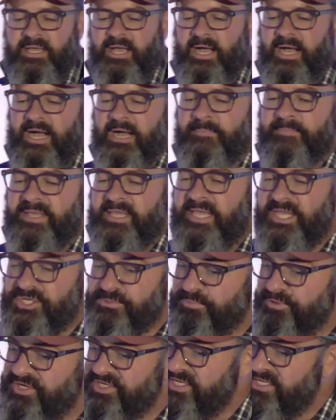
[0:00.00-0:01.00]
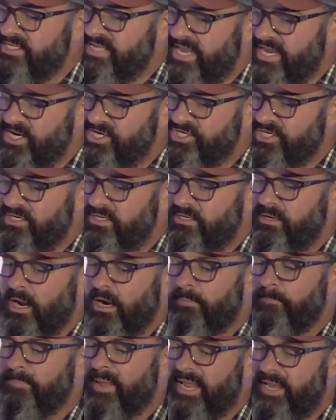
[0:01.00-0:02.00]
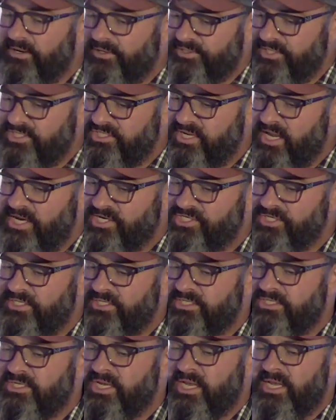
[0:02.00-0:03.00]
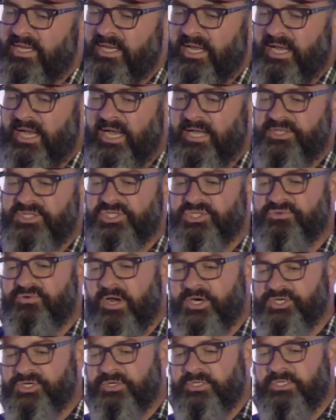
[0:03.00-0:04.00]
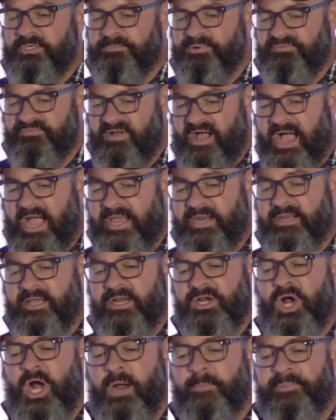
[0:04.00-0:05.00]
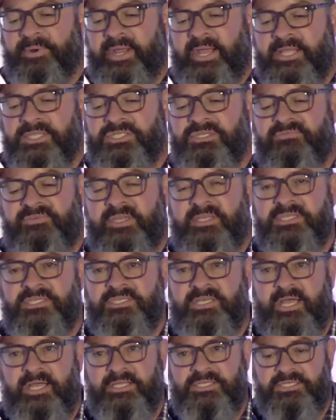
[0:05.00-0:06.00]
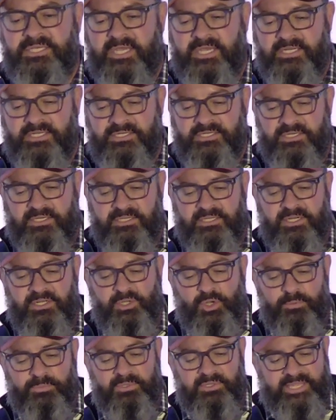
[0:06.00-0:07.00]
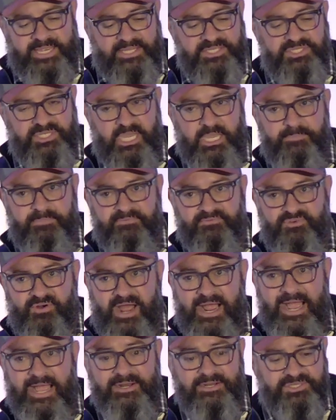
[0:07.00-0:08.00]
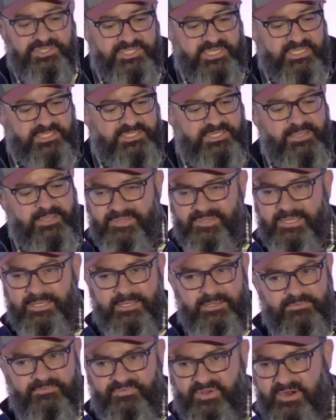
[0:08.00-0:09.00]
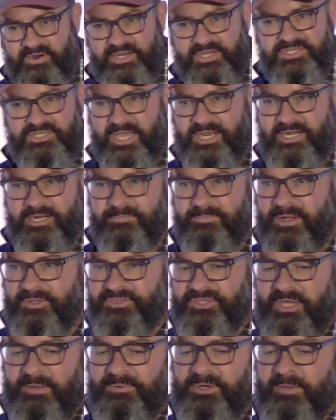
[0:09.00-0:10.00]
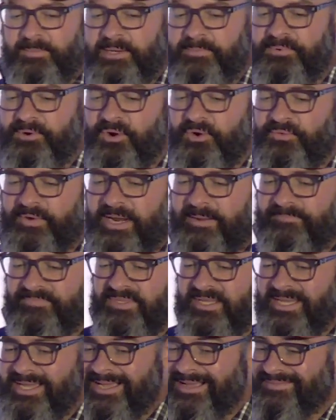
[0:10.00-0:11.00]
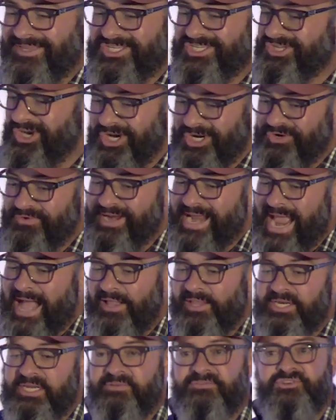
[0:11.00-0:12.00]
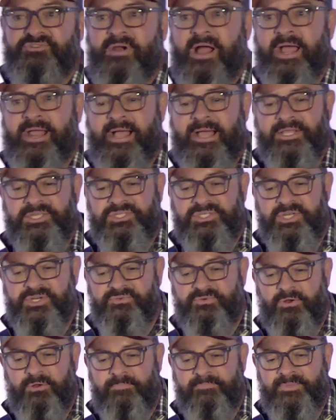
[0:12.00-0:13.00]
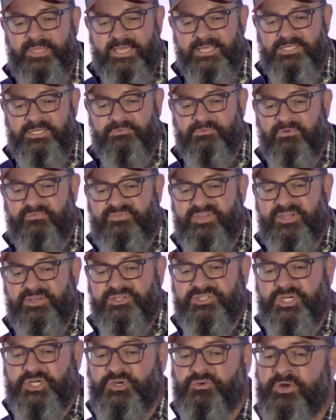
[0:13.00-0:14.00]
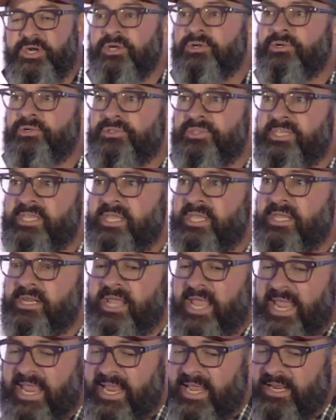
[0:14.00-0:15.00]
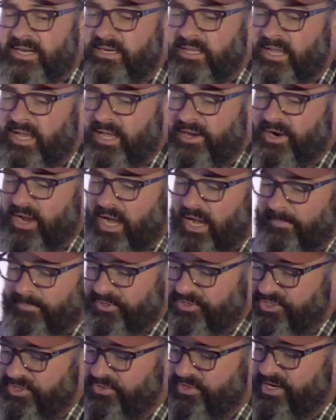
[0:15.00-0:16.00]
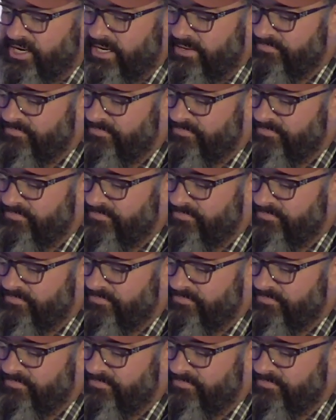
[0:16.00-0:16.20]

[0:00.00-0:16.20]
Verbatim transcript: Um, each presentation, our panel discussions, uh, structured to provide comprehensive insights into the global landscape of dry eye disease. Very excited about the upcoming program. The stark reality of dry eye syndrome is it reveals a critical need and an opportunity.